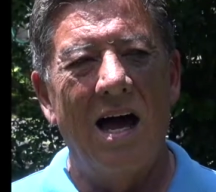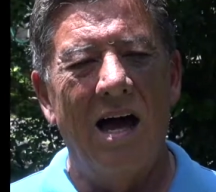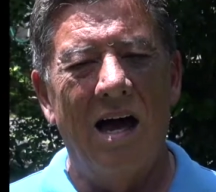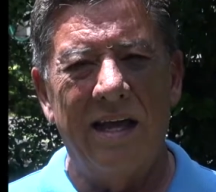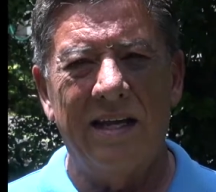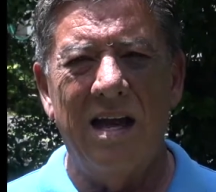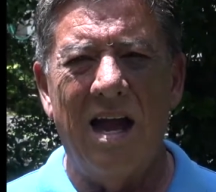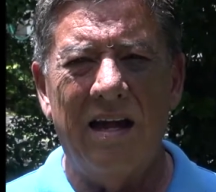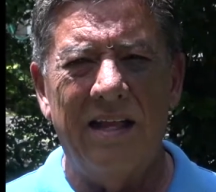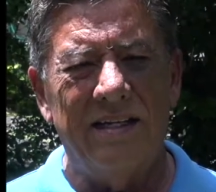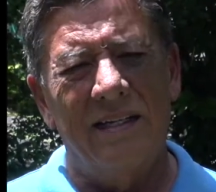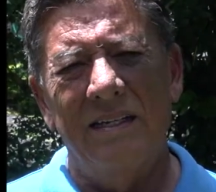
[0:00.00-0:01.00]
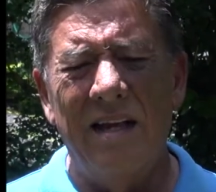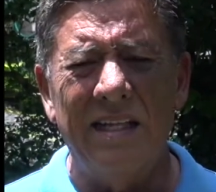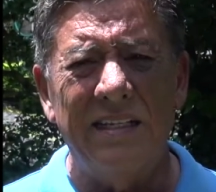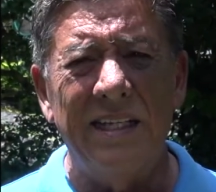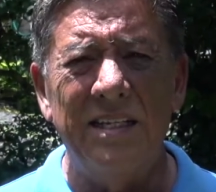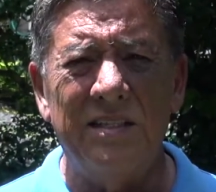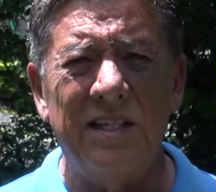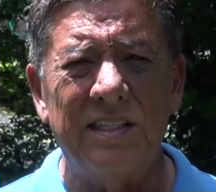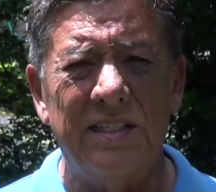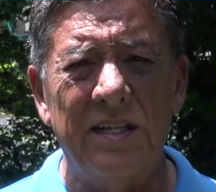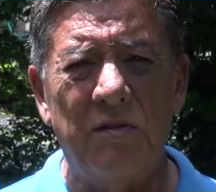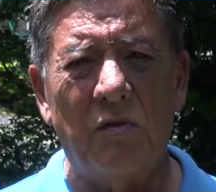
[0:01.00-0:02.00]
I got it in
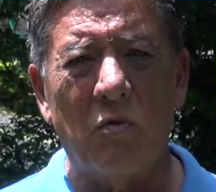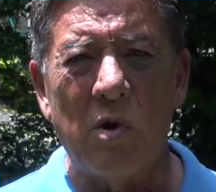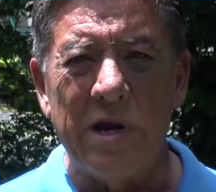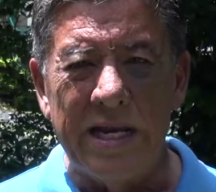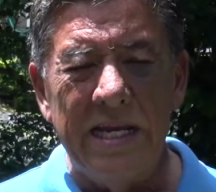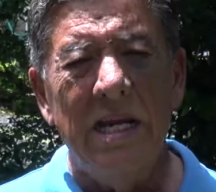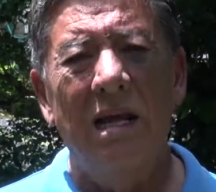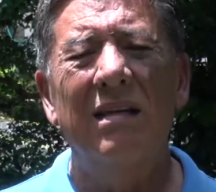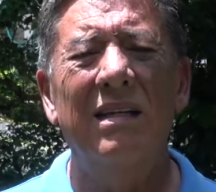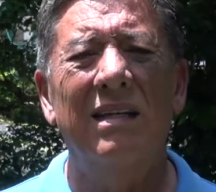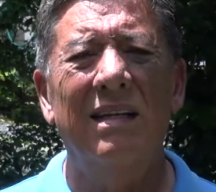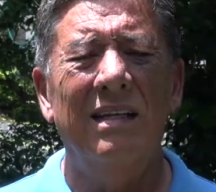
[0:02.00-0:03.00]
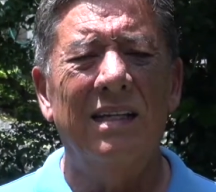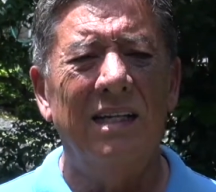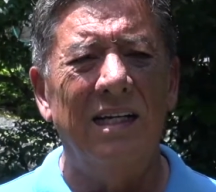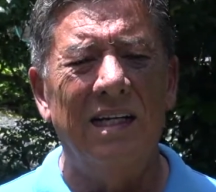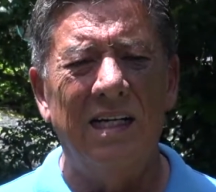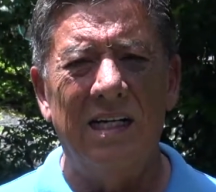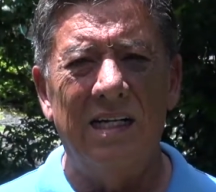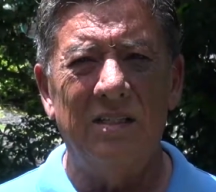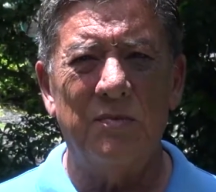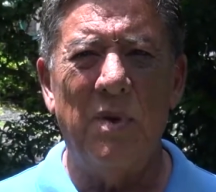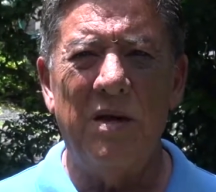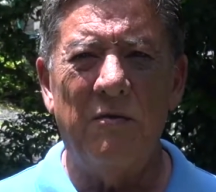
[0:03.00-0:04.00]
1963 uh,
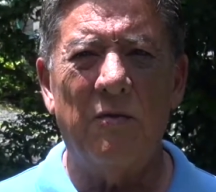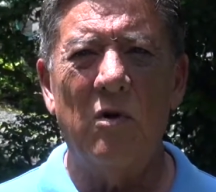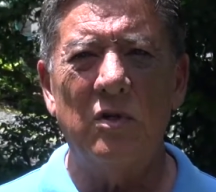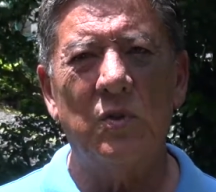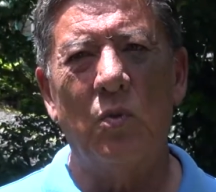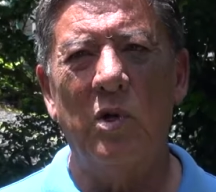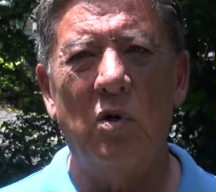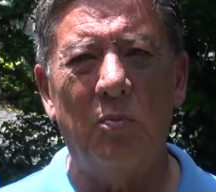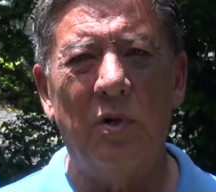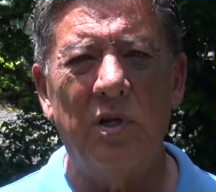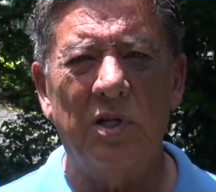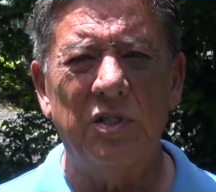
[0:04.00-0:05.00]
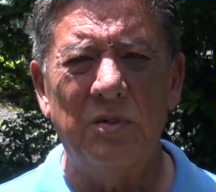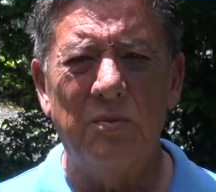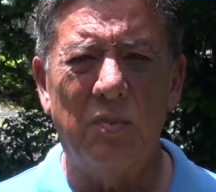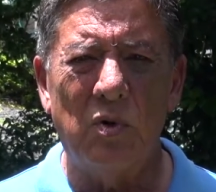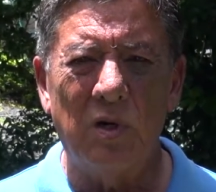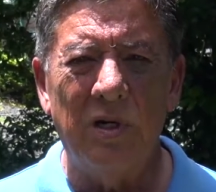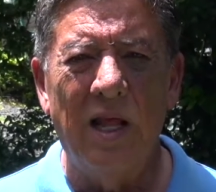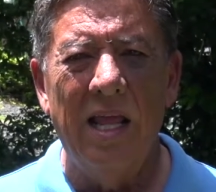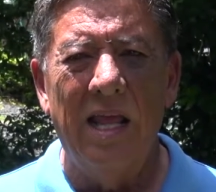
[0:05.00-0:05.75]
as my first real production board,